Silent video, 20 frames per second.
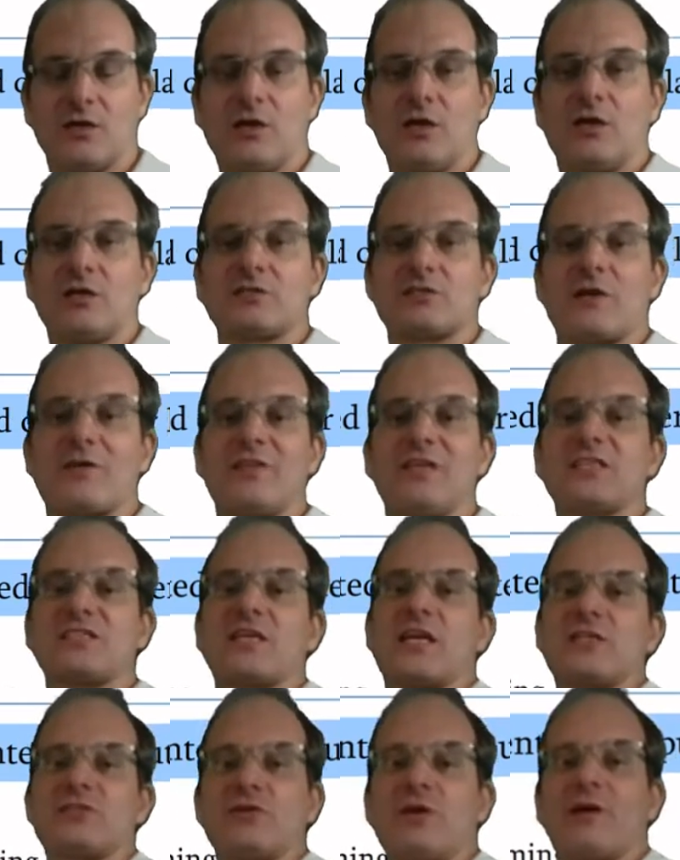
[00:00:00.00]
So in this
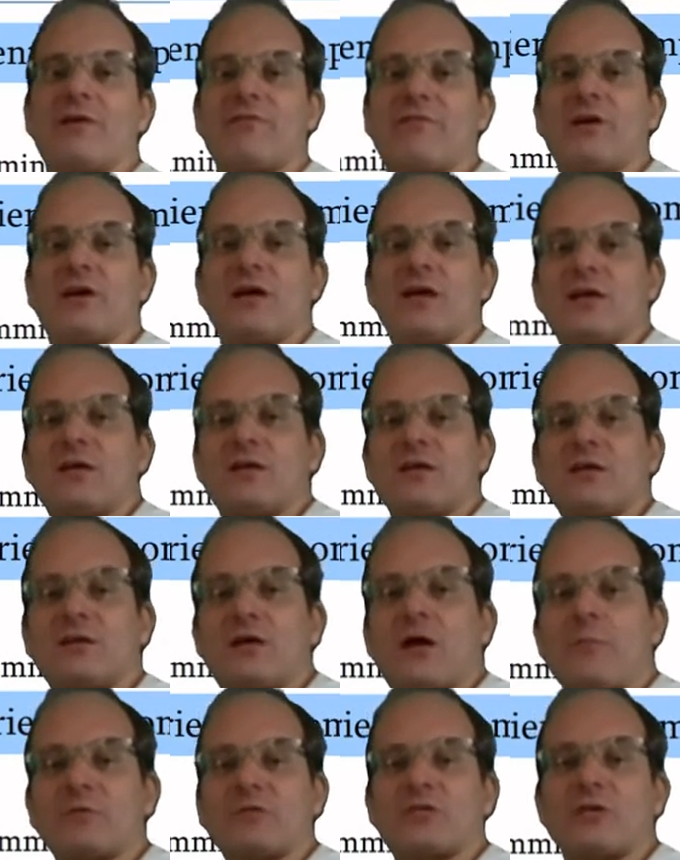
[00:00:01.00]
case, you have a
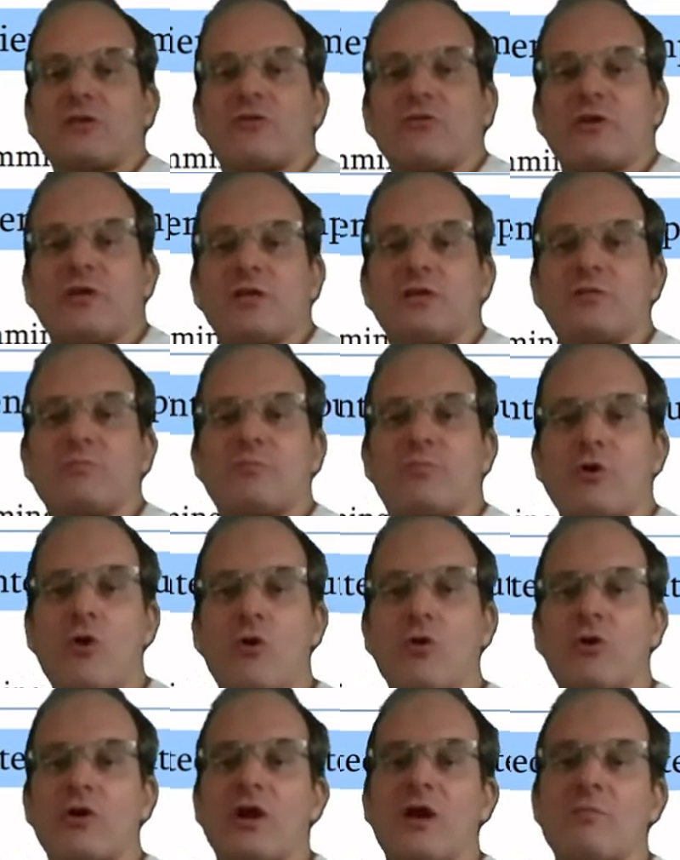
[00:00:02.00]
object-oriented
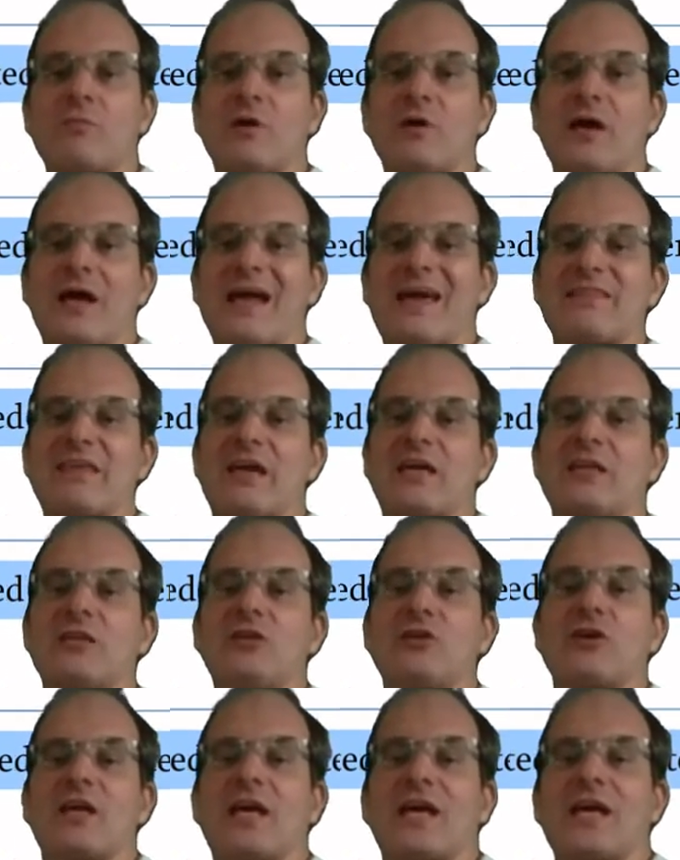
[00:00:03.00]
program, and then you
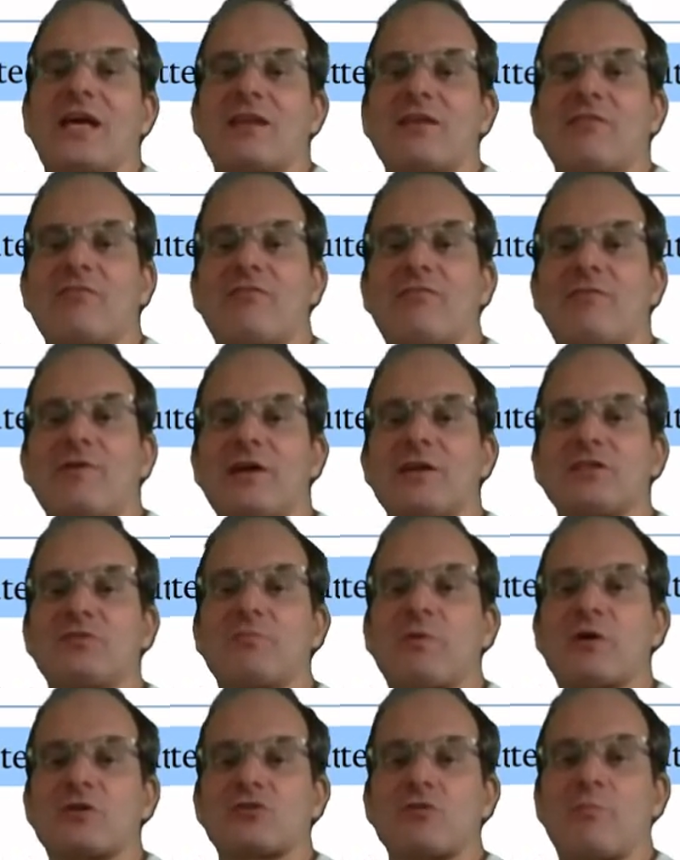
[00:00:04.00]
can find
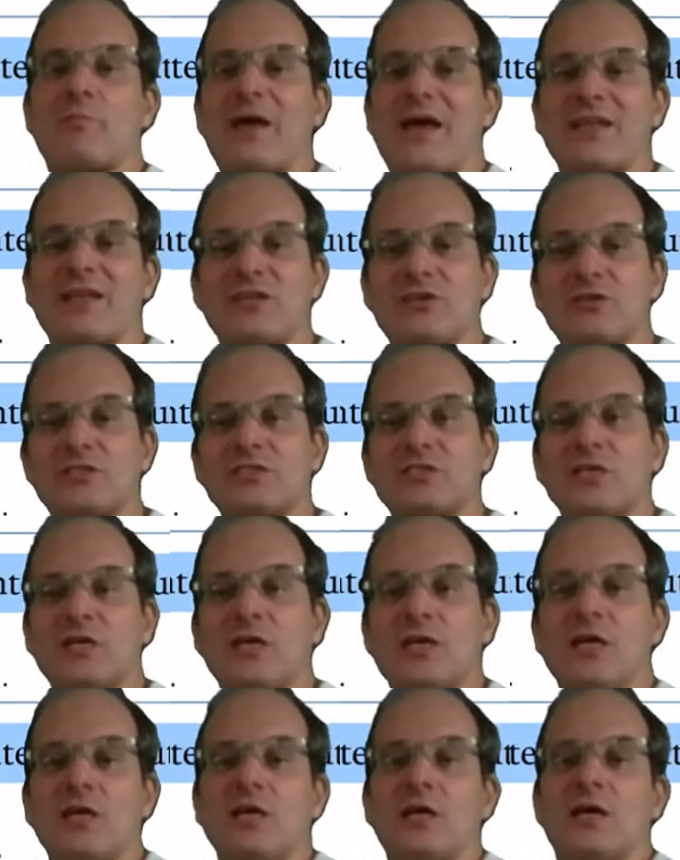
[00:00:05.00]
special patterns
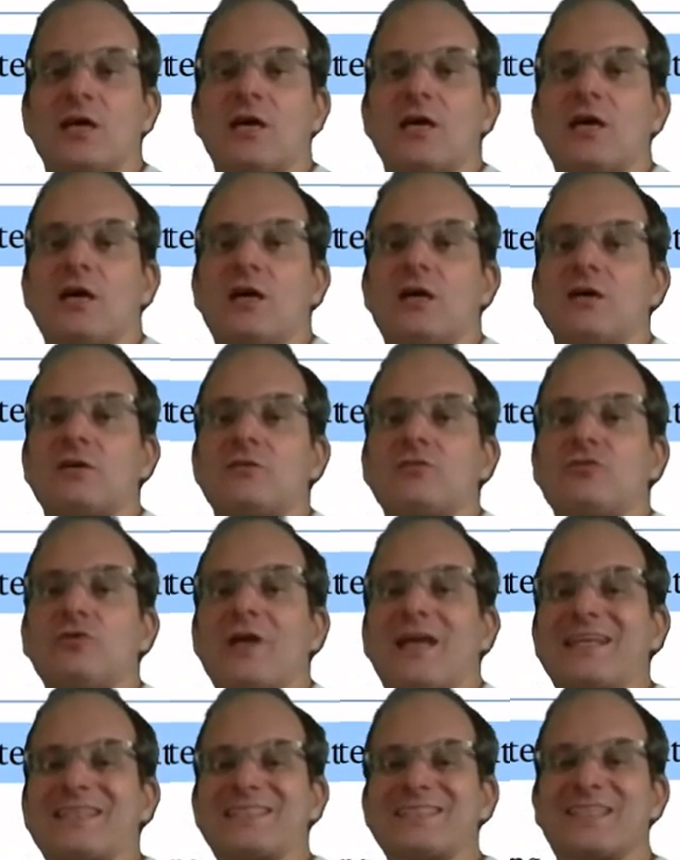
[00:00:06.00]
to
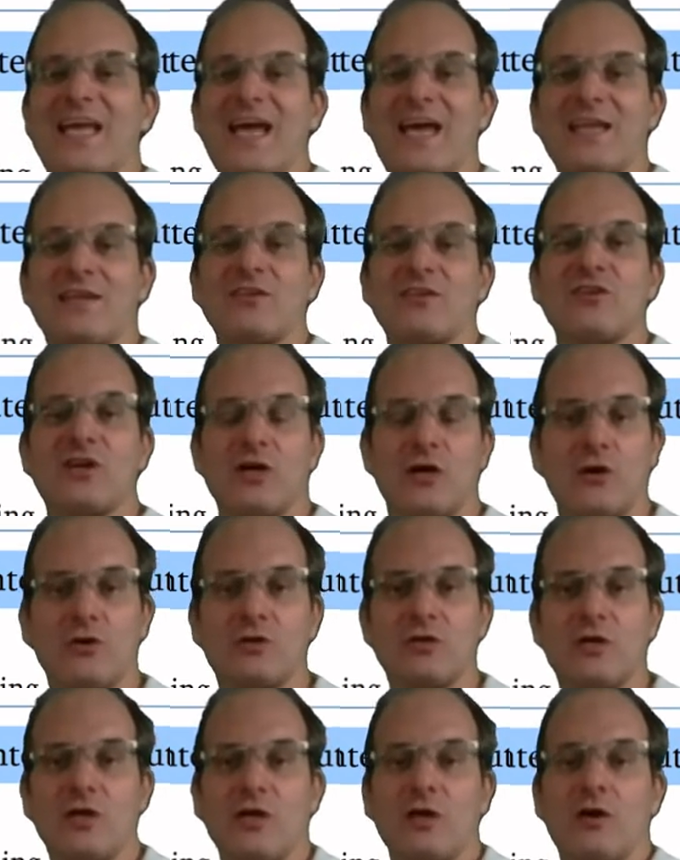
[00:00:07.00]
extend code
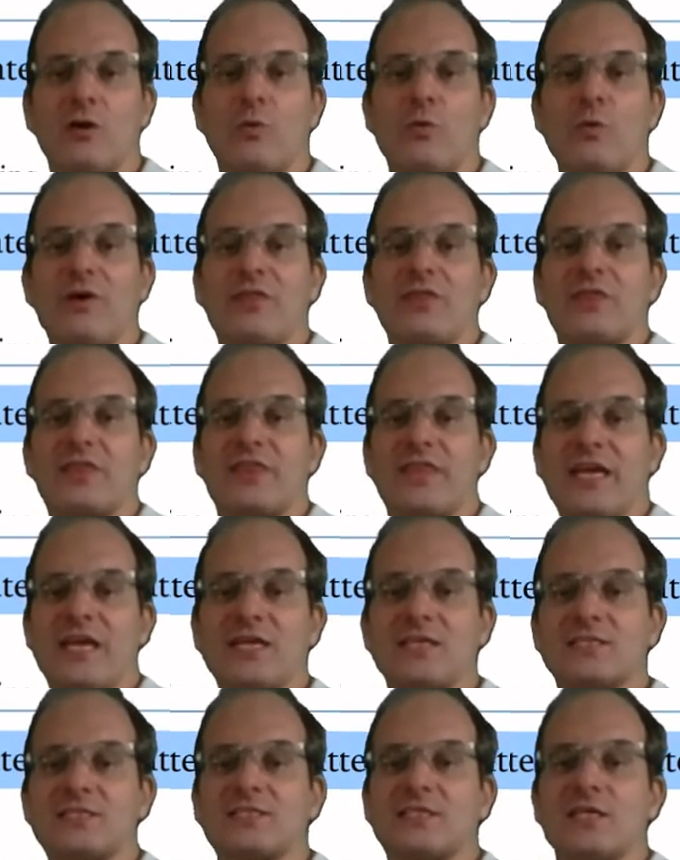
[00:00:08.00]
with
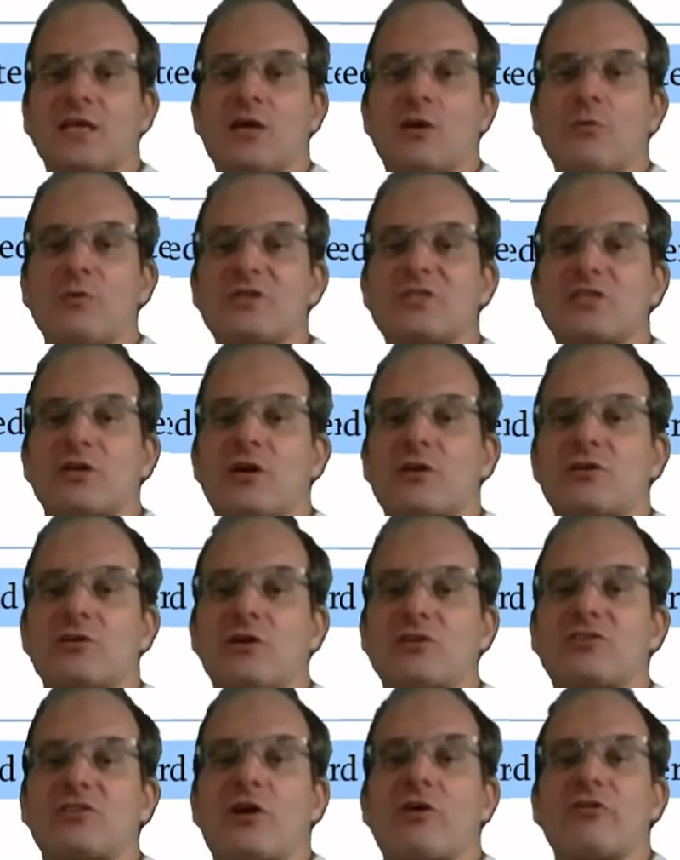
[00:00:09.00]
things which are not
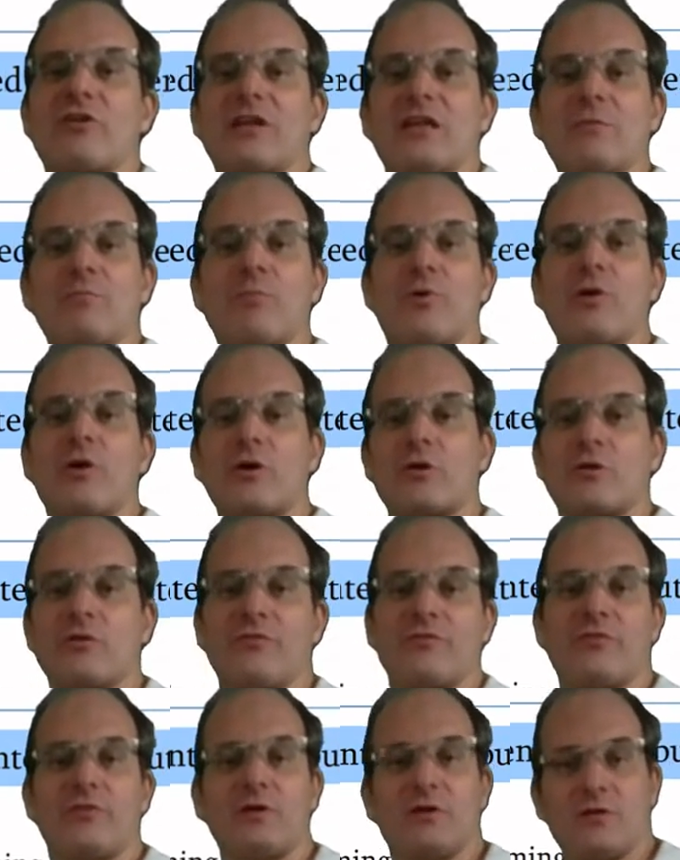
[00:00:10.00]
directly part of
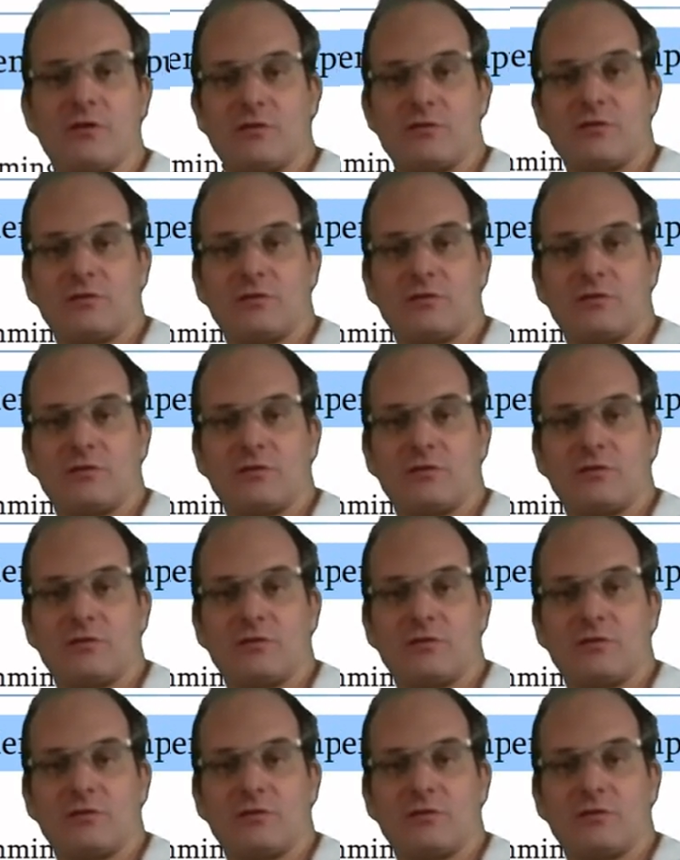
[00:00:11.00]
the